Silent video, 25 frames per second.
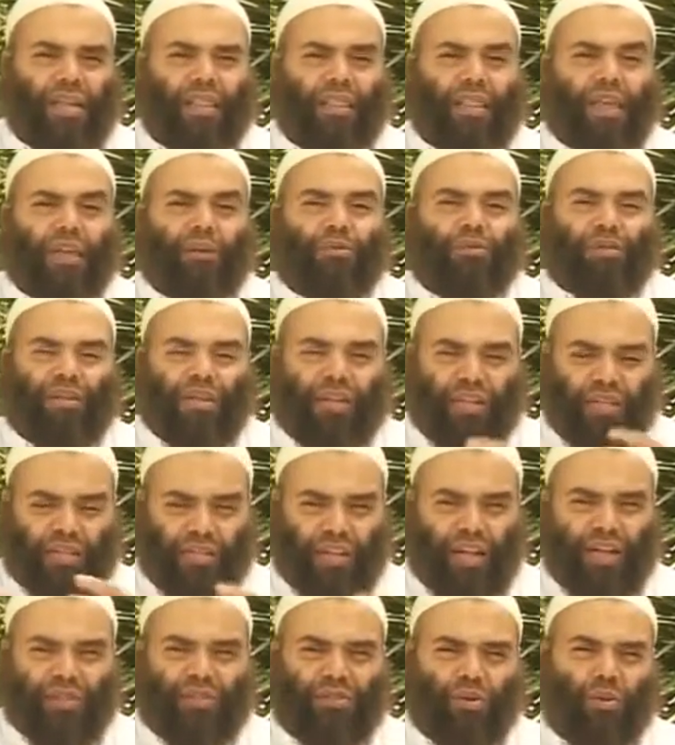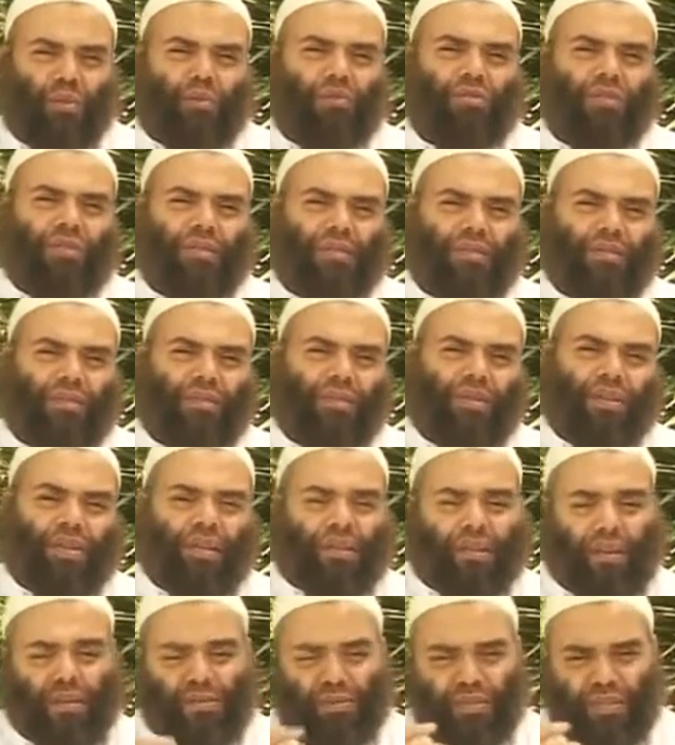They would exalt the orders of
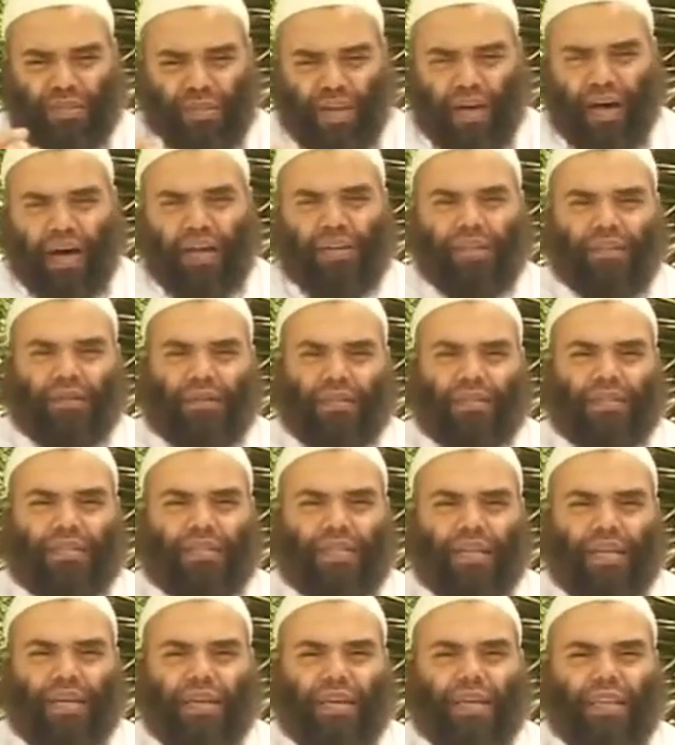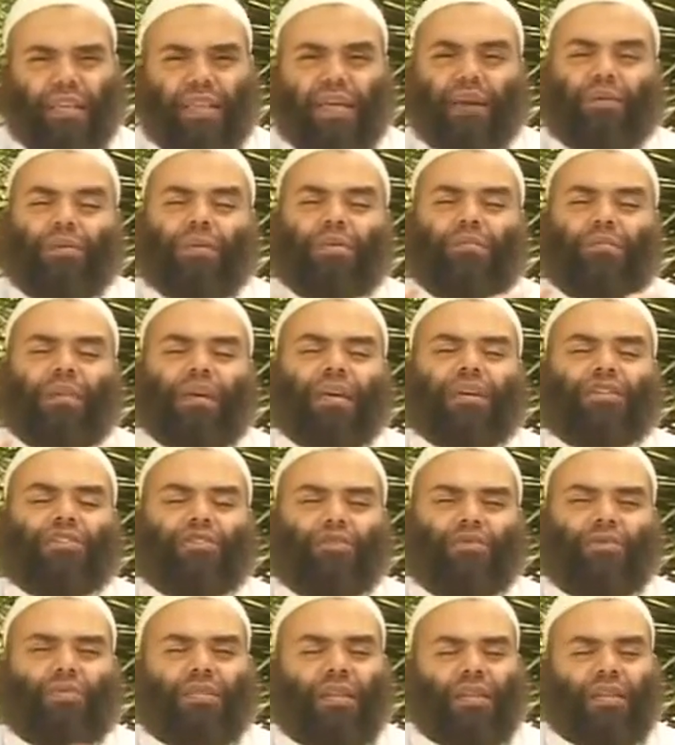Allah, they would honor it. They would make
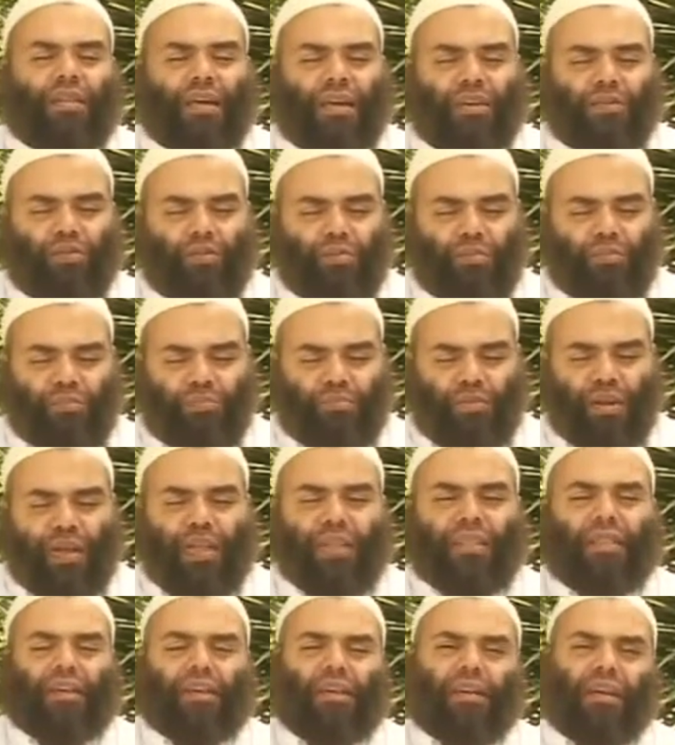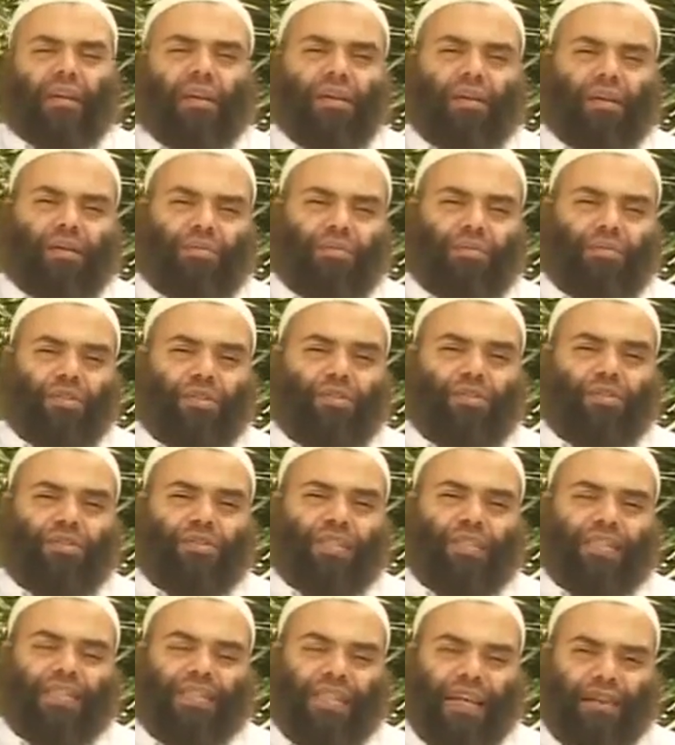sure that they don't break their ihram, because
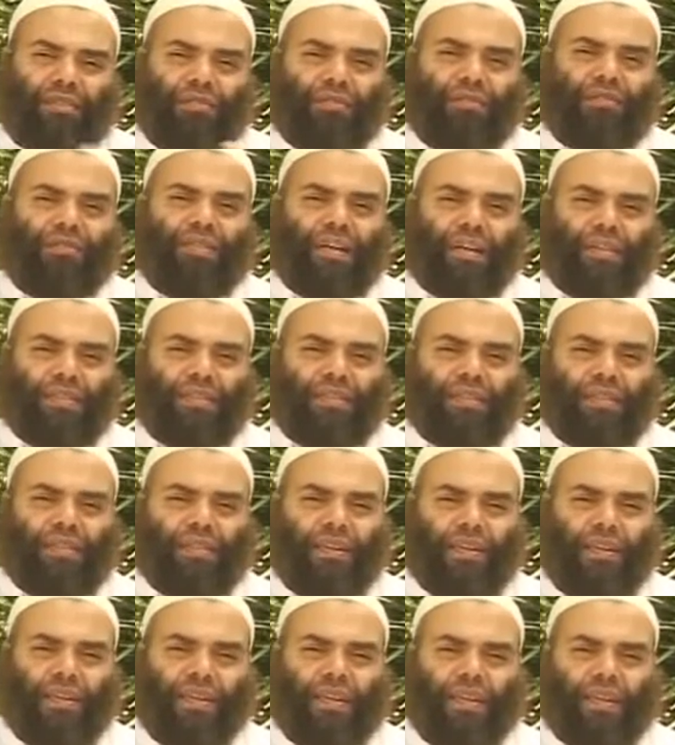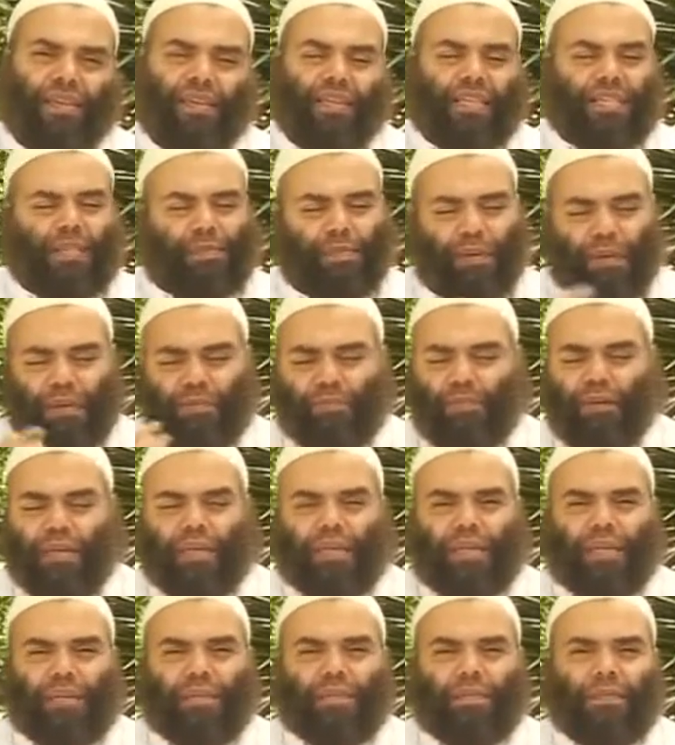they sacrificed, they spend
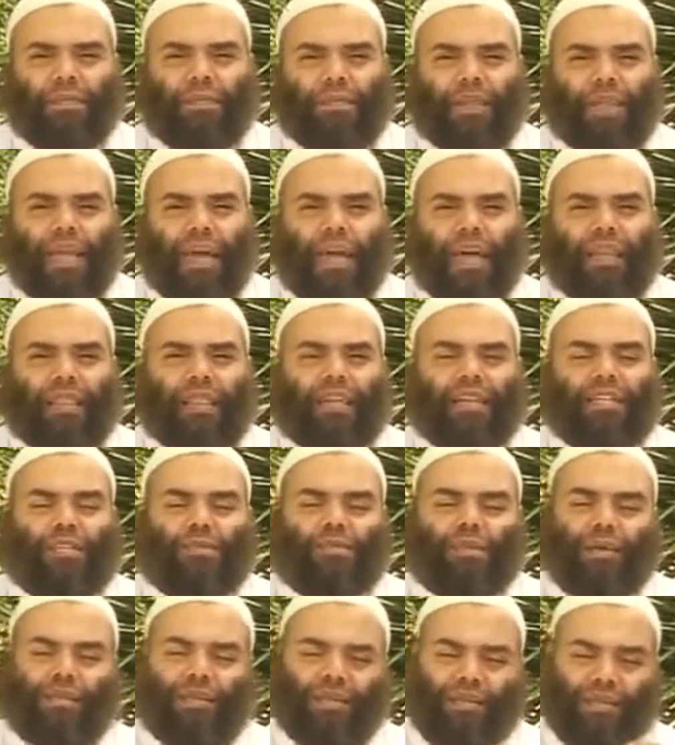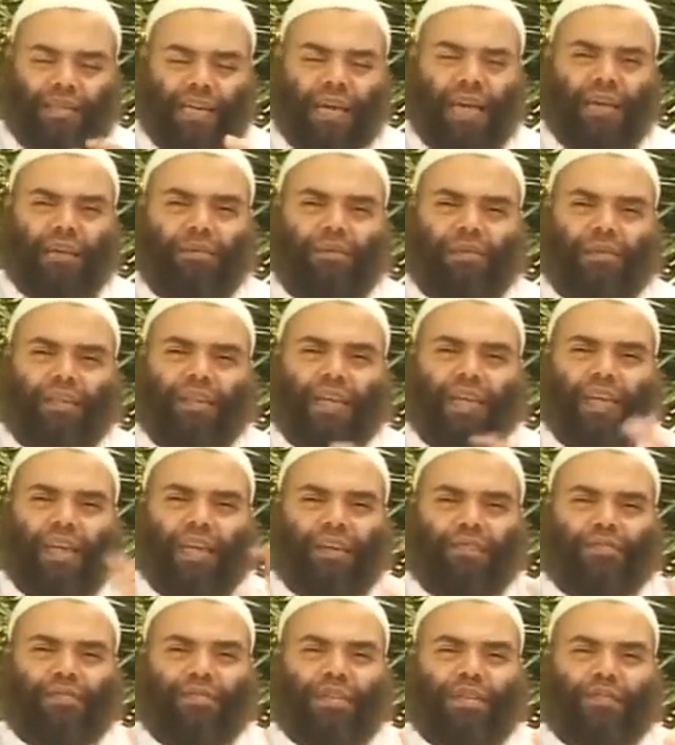money, and they spend the time, and they
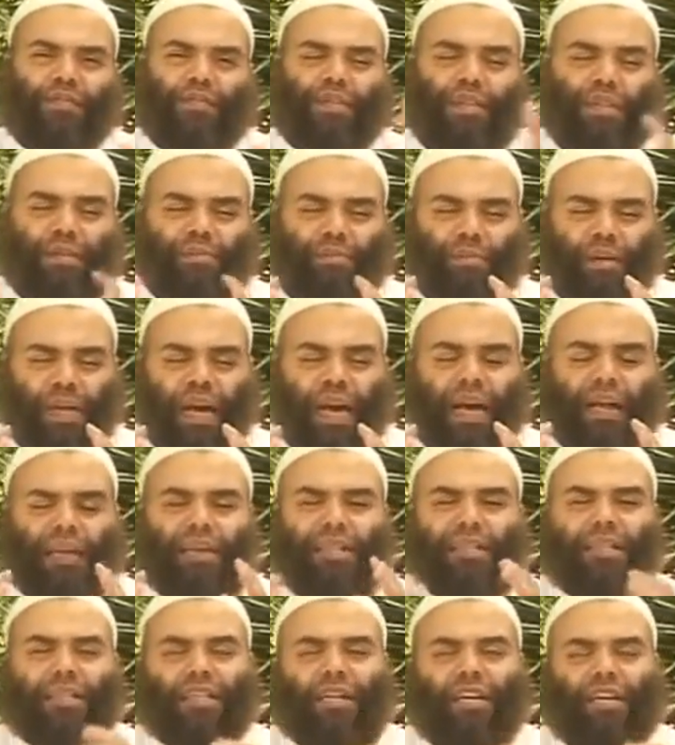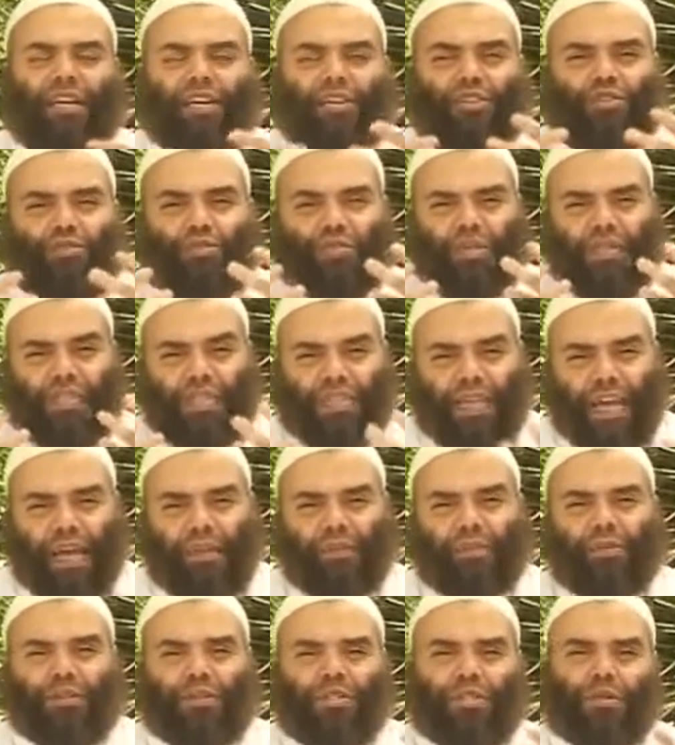left everything behind to
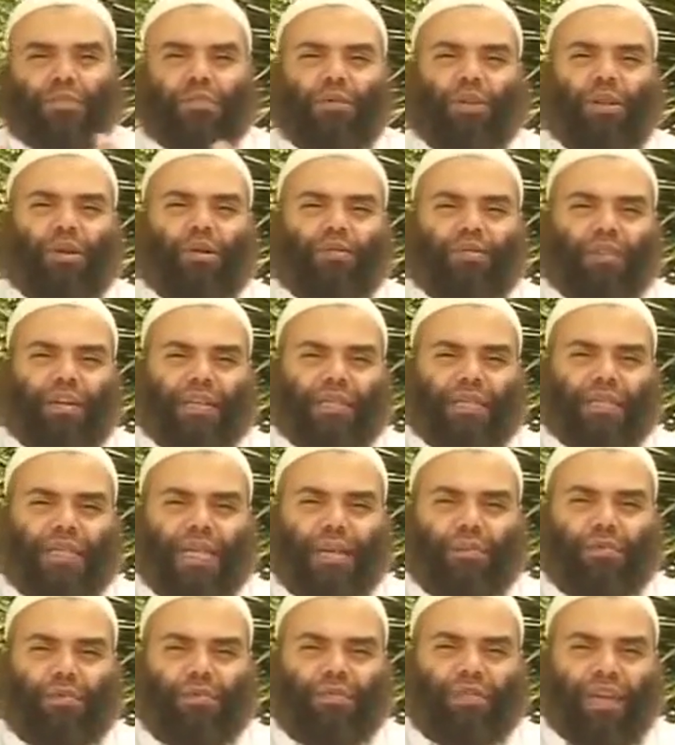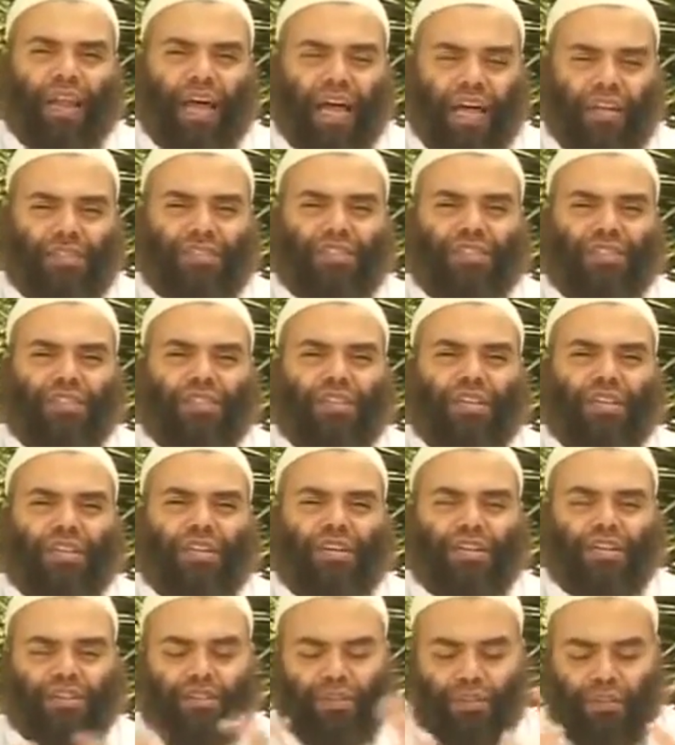establish the pillar of Al-Islam, of Al-Hajj.
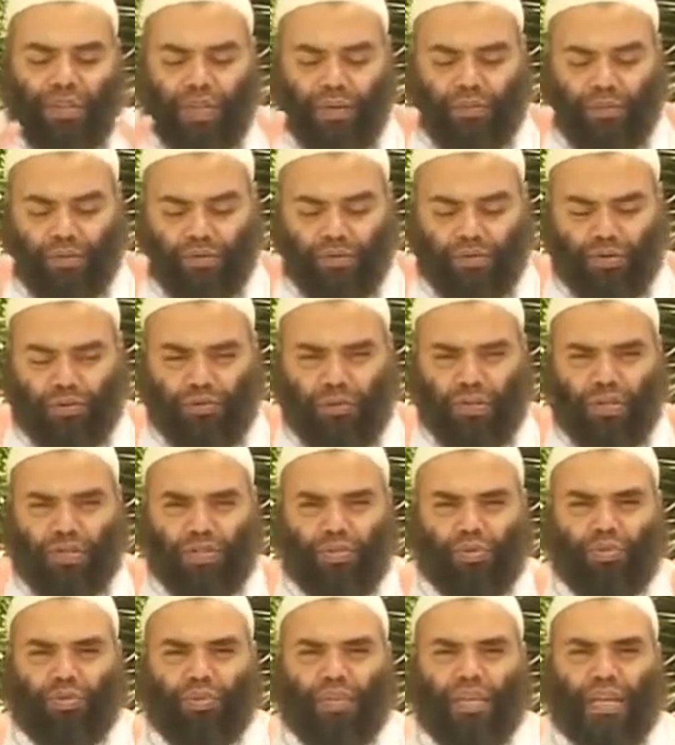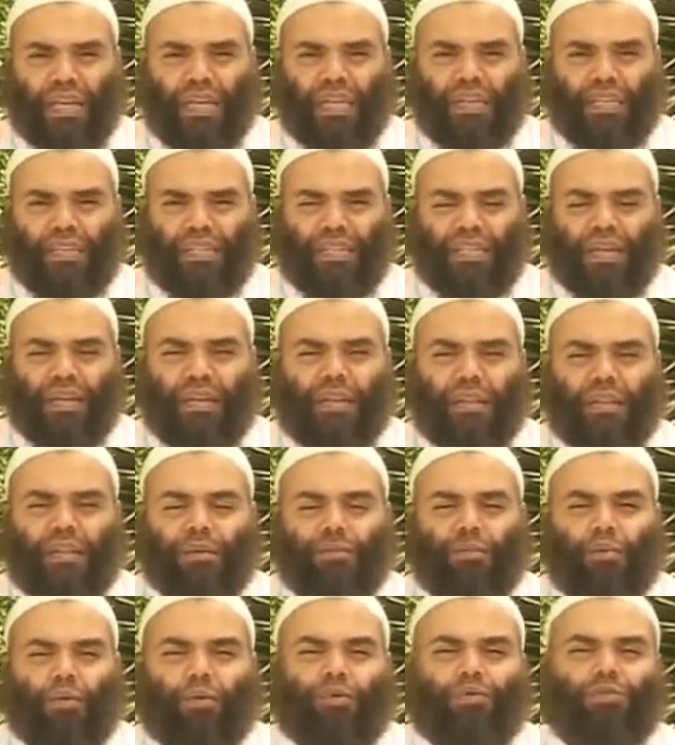So they want to make sure that it's done in
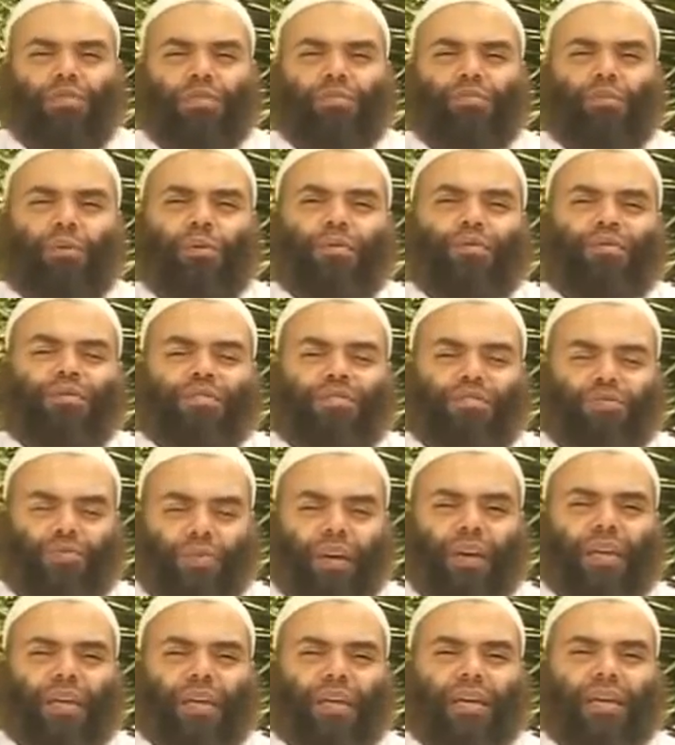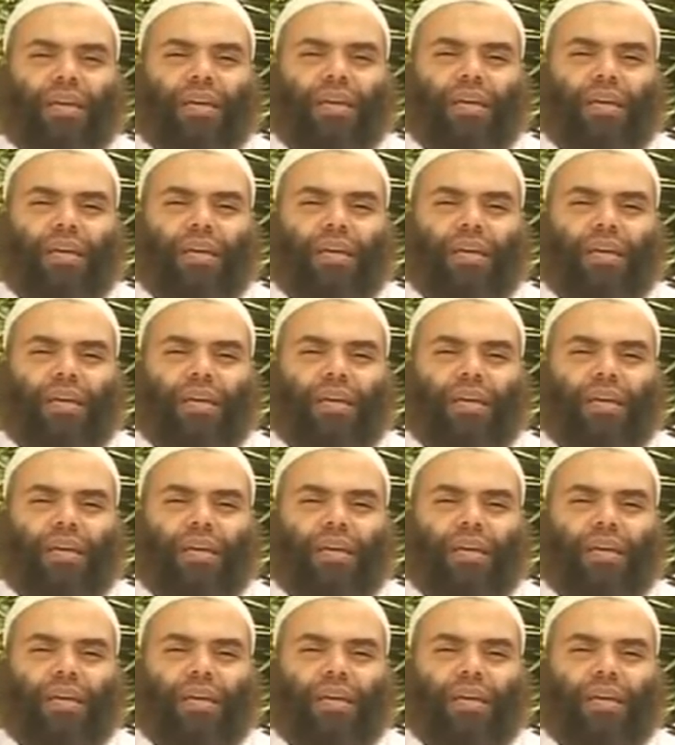the most perfect way.